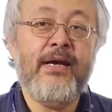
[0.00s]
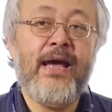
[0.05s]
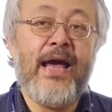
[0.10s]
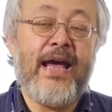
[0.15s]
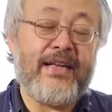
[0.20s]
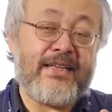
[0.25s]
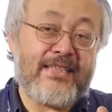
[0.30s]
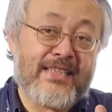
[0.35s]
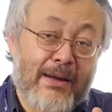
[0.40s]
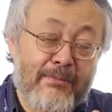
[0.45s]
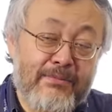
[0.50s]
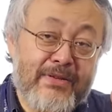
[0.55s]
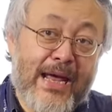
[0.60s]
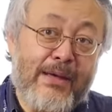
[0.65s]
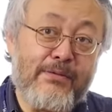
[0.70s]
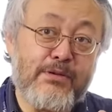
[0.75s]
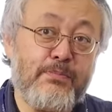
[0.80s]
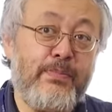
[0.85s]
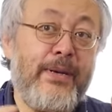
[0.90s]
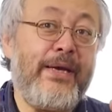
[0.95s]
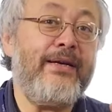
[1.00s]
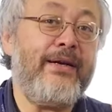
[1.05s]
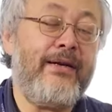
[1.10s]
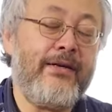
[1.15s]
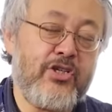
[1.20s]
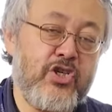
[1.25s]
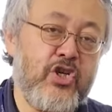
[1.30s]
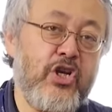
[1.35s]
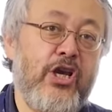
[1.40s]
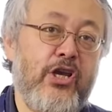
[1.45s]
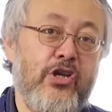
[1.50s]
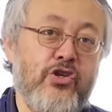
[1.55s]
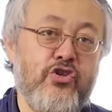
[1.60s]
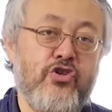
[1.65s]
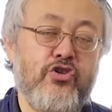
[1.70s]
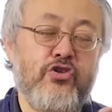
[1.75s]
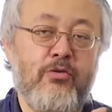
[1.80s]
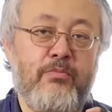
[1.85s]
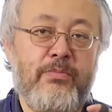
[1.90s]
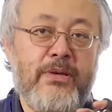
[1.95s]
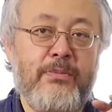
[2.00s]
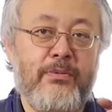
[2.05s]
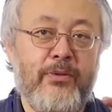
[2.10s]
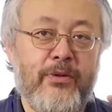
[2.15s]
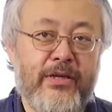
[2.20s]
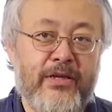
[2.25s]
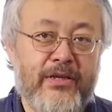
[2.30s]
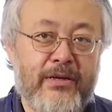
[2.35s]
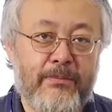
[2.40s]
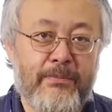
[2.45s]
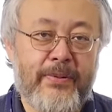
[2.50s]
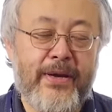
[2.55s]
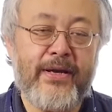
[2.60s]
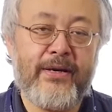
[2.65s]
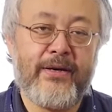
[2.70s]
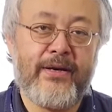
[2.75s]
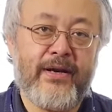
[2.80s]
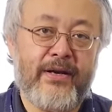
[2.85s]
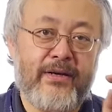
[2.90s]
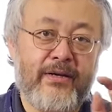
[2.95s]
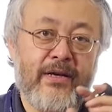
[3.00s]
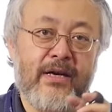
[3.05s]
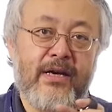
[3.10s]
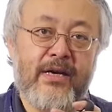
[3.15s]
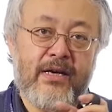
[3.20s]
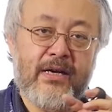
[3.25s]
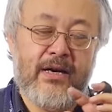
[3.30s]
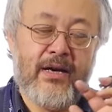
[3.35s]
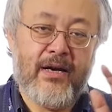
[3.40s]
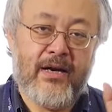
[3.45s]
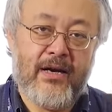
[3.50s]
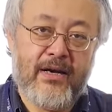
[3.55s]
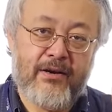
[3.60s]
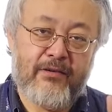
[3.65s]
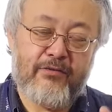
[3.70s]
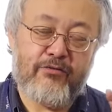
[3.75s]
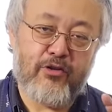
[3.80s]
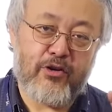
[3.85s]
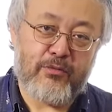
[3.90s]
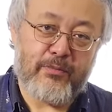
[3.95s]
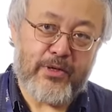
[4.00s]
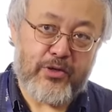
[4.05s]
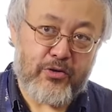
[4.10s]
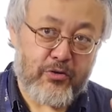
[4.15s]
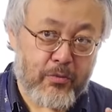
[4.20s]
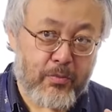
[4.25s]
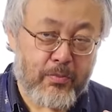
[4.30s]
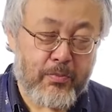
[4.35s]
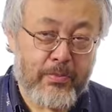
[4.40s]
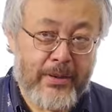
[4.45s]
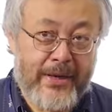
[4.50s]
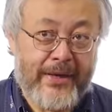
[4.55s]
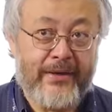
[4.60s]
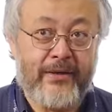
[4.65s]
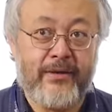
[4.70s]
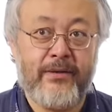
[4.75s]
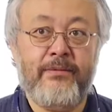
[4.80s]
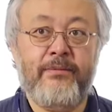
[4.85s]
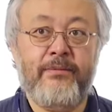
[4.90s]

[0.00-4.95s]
and sometimes pairs are changed, so people in a pair can form a new pair.